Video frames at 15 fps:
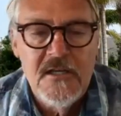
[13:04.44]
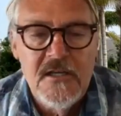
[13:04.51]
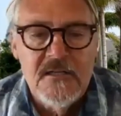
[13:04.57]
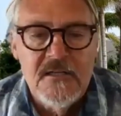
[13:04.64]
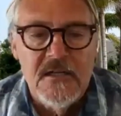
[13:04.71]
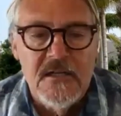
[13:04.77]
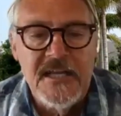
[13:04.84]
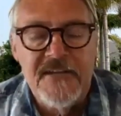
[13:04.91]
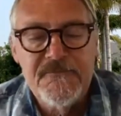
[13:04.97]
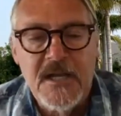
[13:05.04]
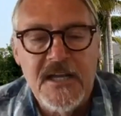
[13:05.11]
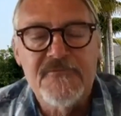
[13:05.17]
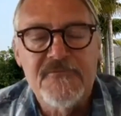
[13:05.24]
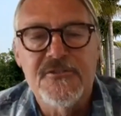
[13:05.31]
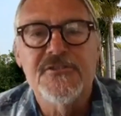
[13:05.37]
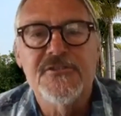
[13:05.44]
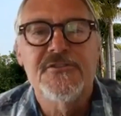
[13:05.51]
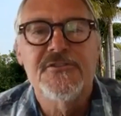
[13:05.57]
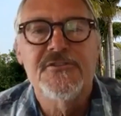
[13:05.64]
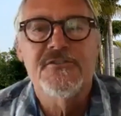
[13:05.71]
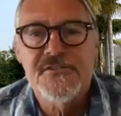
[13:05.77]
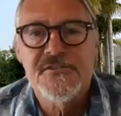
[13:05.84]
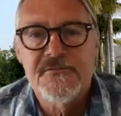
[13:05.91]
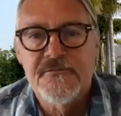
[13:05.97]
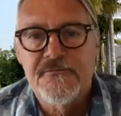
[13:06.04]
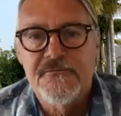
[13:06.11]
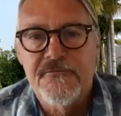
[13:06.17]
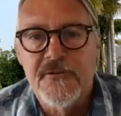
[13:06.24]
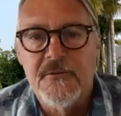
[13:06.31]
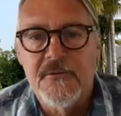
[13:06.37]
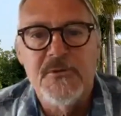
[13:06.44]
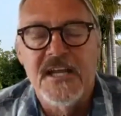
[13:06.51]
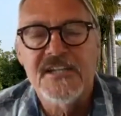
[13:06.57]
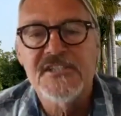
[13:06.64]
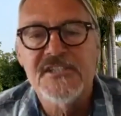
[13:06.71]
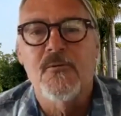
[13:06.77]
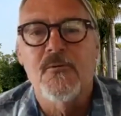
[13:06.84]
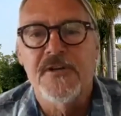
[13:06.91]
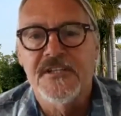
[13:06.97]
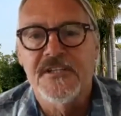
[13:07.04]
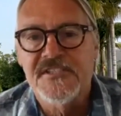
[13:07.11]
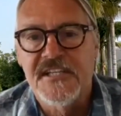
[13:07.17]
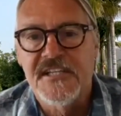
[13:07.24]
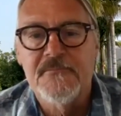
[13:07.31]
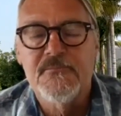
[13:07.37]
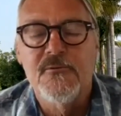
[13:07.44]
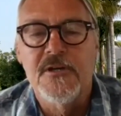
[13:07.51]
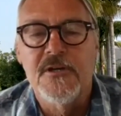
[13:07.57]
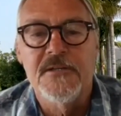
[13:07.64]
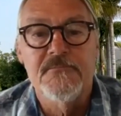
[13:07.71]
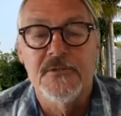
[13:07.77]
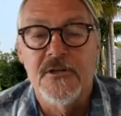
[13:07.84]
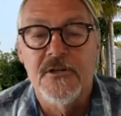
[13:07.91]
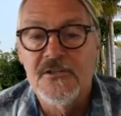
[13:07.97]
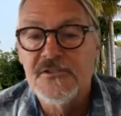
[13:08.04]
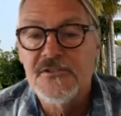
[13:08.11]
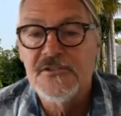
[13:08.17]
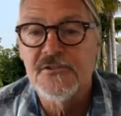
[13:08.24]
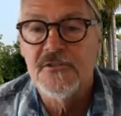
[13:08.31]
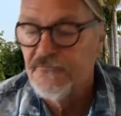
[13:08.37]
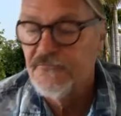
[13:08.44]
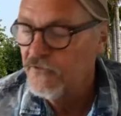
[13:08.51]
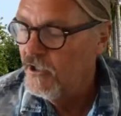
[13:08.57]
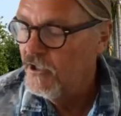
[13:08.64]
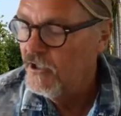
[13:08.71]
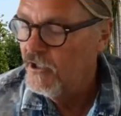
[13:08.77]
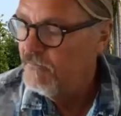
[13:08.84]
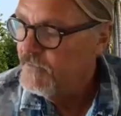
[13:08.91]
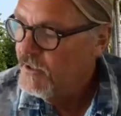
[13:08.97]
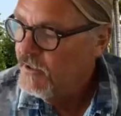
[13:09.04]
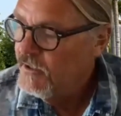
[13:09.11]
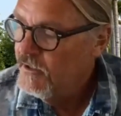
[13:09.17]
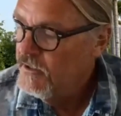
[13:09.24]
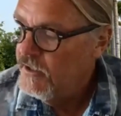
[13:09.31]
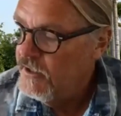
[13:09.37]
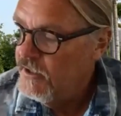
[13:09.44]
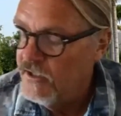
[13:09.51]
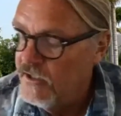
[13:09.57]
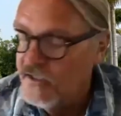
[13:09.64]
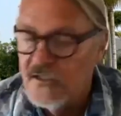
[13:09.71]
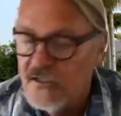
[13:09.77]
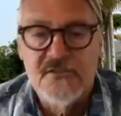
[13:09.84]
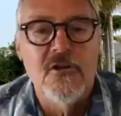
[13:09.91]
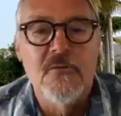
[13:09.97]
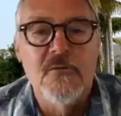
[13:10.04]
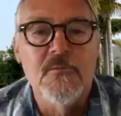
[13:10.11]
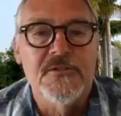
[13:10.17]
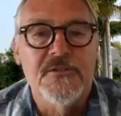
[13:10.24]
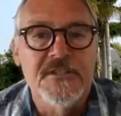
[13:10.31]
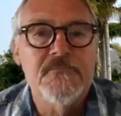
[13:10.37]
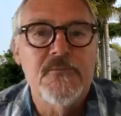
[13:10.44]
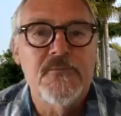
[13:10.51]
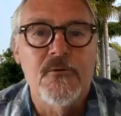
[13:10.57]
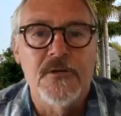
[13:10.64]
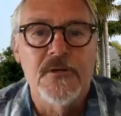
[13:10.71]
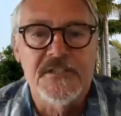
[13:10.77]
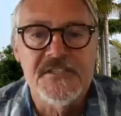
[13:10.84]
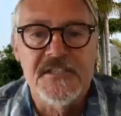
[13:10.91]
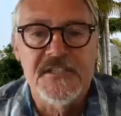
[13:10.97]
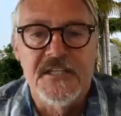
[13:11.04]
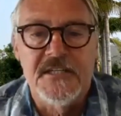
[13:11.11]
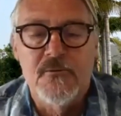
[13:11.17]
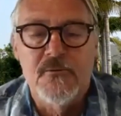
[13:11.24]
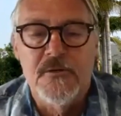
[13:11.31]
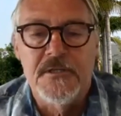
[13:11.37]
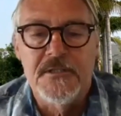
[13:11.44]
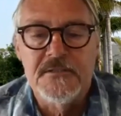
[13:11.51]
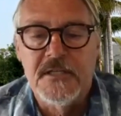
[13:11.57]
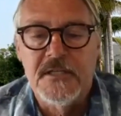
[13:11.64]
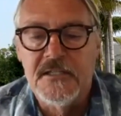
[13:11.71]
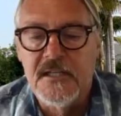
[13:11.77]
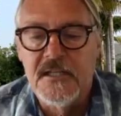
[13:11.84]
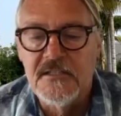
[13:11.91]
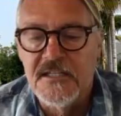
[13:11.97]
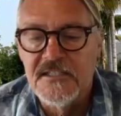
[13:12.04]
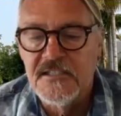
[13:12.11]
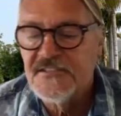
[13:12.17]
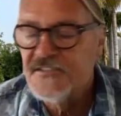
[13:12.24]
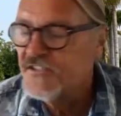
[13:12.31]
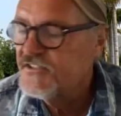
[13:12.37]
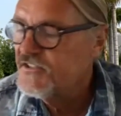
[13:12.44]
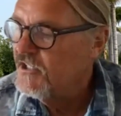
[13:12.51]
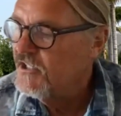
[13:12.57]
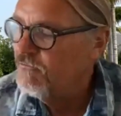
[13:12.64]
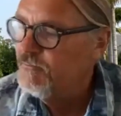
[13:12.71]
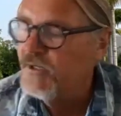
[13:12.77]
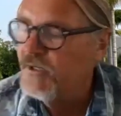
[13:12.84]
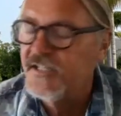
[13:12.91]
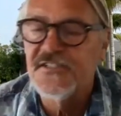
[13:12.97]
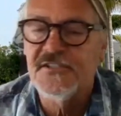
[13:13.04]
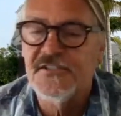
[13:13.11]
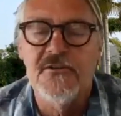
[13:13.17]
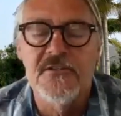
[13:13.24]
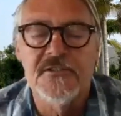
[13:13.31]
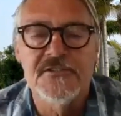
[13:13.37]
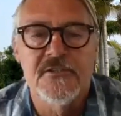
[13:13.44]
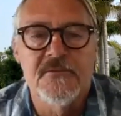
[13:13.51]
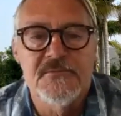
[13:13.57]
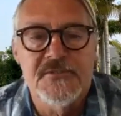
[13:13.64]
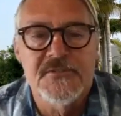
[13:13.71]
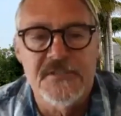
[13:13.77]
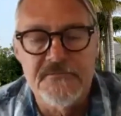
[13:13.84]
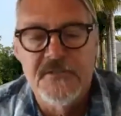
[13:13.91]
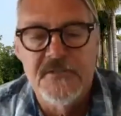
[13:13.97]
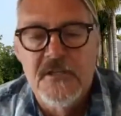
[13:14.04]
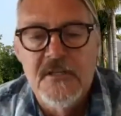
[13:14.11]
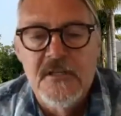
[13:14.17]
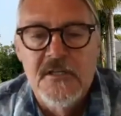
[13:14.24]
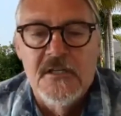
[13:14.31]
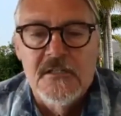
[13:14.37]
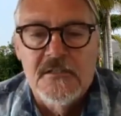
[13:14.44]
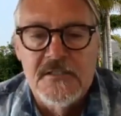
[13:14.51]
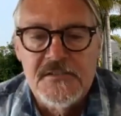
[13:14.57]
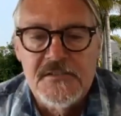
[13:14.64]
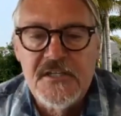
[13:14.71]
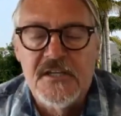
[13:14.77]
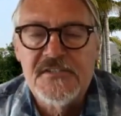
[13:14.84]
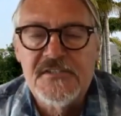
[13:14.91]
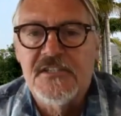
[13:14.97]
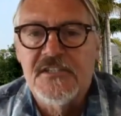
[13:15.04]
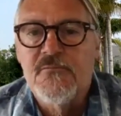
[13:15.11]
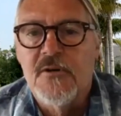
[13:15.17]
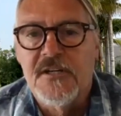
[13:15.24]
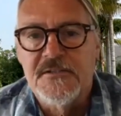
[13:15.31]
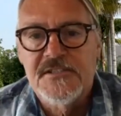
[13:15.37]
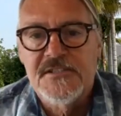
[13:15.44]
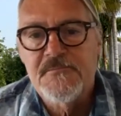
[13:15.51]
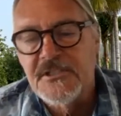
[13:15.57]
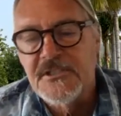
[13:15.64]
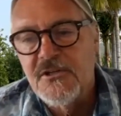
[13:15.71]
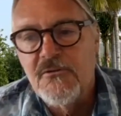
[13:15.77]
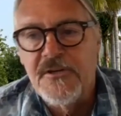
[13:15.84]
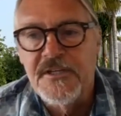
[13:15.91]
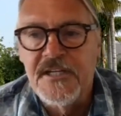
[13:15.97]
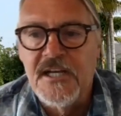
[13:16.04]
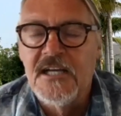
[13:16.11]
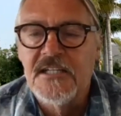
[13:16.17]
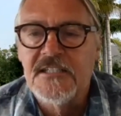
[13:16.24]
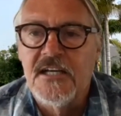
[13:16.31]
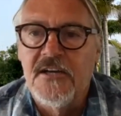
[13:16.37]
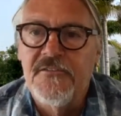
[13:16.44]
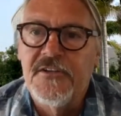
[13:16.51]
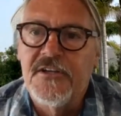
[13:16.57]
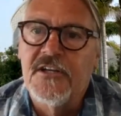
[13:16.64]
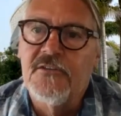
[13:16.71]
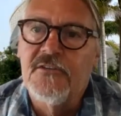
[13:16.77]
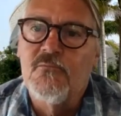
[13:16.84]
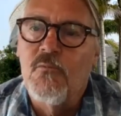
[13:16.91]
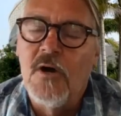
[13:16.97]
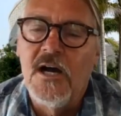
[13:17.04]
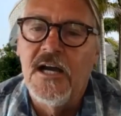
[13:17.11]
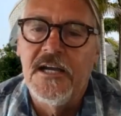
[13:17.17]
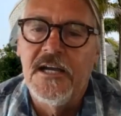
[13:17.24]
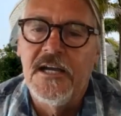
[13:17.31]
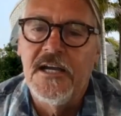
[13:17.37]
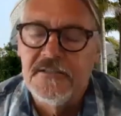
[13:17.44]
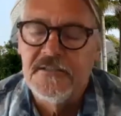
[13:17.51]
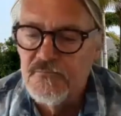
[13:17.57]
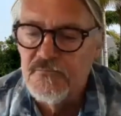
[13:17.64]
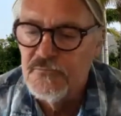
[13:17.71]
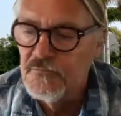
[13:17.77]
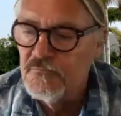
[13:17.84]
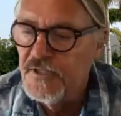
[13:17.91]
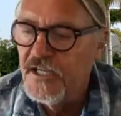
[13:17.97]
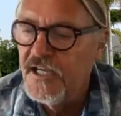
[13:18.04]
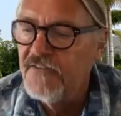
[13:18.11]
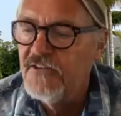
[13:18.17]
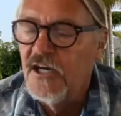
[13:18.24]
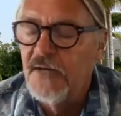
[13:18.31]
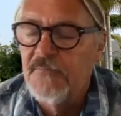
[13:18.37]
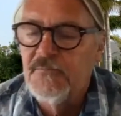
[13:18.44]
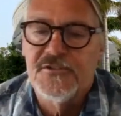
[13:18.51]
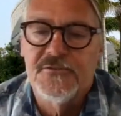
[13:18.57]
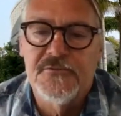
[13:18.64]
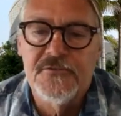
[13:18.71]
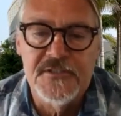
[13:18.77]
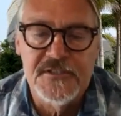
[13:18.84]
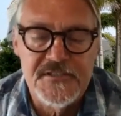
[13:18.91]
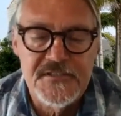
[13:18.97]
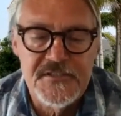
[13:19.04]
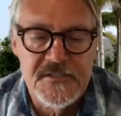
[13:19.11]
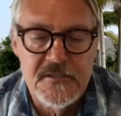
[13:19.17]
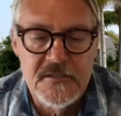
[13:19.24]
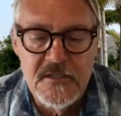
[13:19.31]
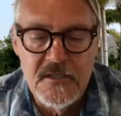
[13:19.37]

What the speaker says: I have good news from an exporting standpoint, but also from a global importing standpoint. And I'd like to start with Mexico in terms of discussing what's been going on down there and why we have opportunities.